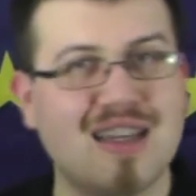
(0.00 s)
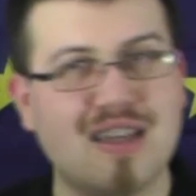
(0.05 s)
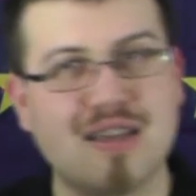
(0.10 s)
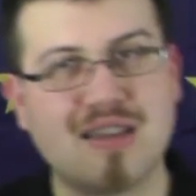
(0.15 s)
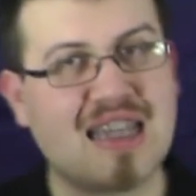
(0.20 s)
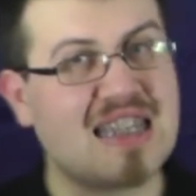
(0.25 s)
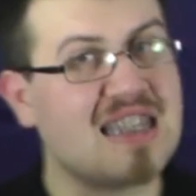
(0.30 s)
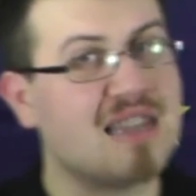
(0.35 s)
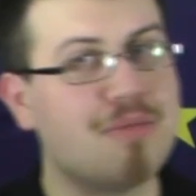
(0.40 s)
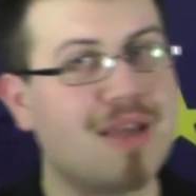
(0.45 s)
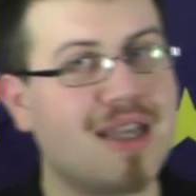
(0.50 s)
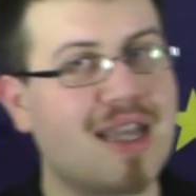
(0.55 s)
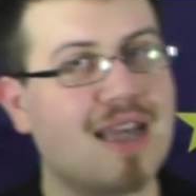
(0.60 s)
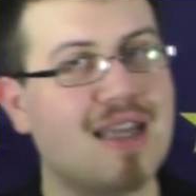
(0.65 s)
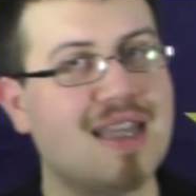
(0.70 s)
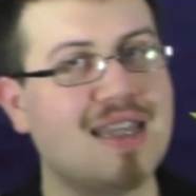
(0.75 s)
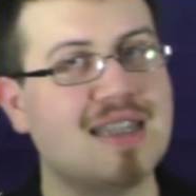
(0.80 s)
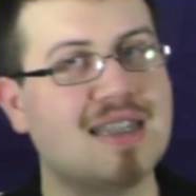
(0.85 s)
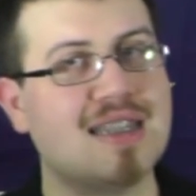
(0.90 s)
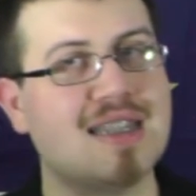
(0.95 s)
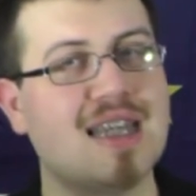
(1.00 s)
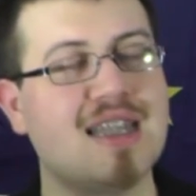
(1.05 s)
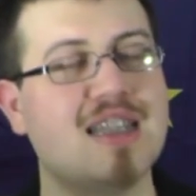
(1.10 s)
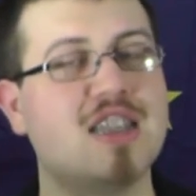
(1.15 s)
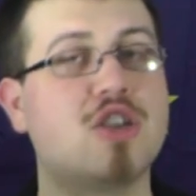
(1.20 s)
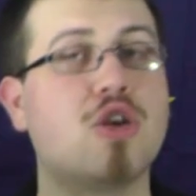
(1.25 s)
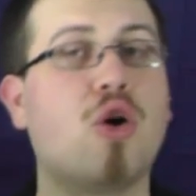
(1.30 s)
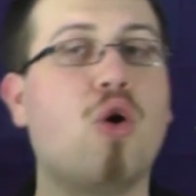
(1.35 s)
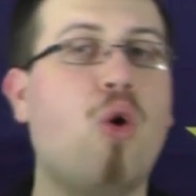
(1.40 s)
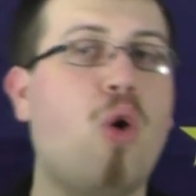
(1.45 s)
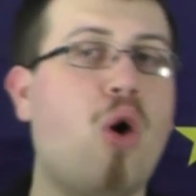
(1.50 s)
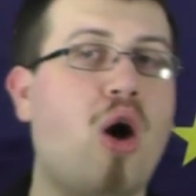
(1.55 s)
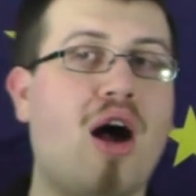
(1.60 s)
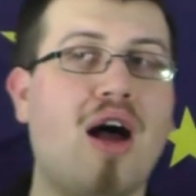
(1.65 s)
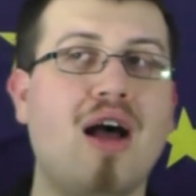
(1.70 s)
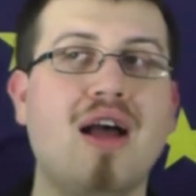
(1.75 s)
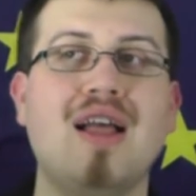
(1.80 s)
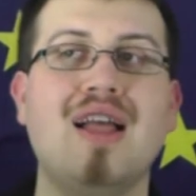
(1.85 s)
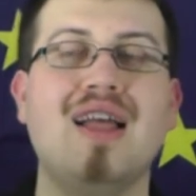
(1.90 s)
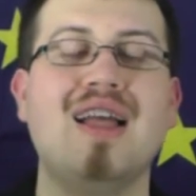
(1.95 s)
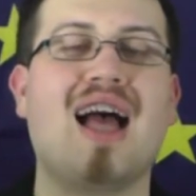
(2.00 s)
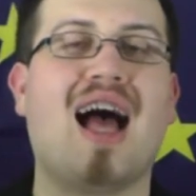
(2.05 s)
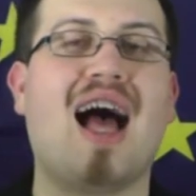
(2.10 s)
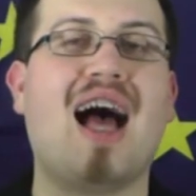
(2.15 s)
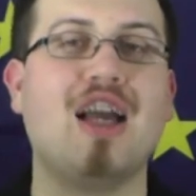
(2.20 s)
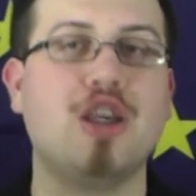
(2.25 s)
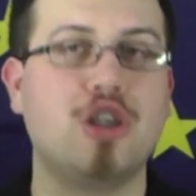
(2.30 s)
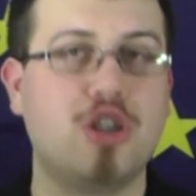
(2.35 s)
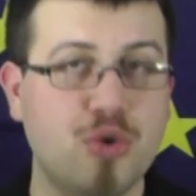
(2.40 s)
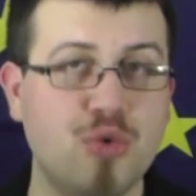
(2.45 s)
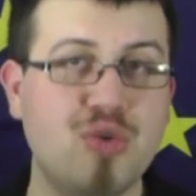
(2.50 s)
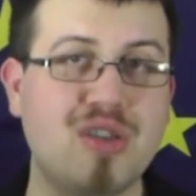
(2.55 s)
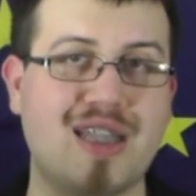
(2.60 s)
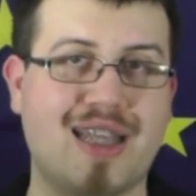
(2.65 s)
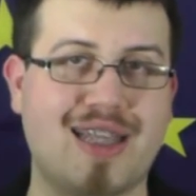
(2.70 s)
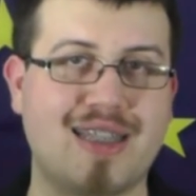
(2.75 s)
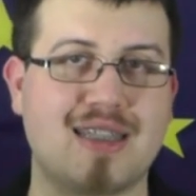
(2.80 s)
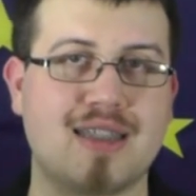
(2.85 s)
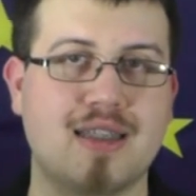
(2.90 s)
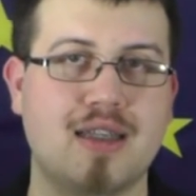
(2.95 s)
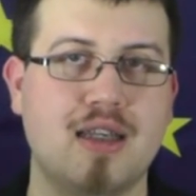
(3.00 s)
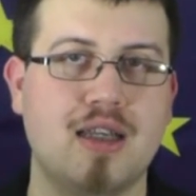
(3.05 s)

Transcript: doesn't make any sense or are useless.